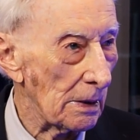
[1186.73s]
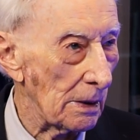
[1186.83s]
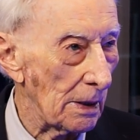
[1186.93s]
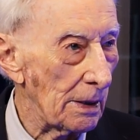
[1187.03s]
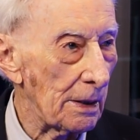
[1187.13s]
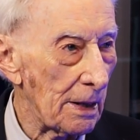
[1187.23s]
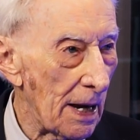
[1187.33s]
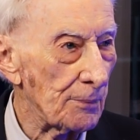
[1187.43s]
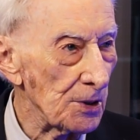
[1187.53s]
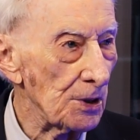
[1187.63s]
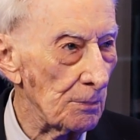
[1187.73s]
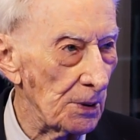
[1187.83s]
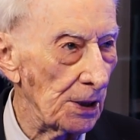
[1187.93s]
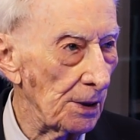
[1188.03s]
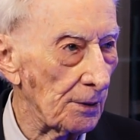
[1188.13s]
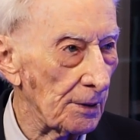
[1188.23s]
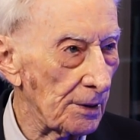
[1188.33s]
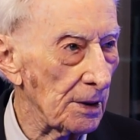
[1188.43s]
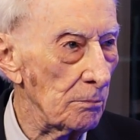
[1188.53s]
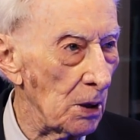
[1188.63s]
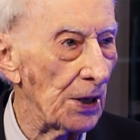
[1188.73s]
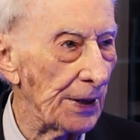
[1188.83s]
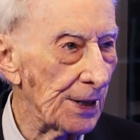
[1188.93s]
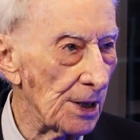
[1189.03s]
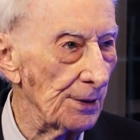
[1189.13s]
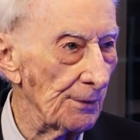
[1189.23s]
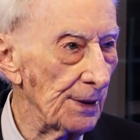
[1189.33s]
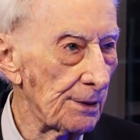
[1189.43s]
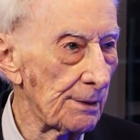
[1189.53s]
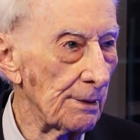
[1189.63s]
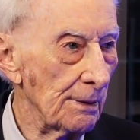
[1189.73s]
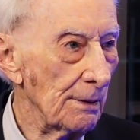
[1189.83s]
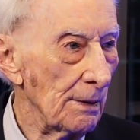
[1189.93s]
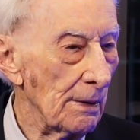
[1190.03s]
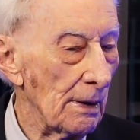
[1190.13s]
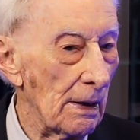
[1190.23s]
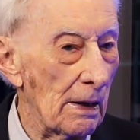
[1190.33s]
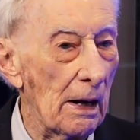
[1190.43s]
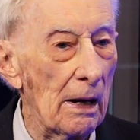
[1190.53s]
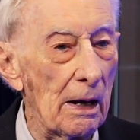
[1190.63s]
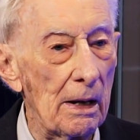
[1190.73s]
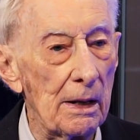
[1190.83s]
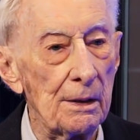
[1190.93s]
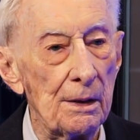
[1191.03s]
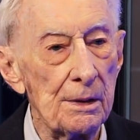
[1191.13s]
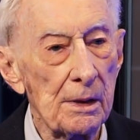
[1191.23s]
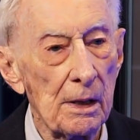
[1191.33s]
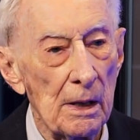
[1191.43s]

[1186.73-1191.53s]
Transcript: And it happened to be the Bloody Hundredth. And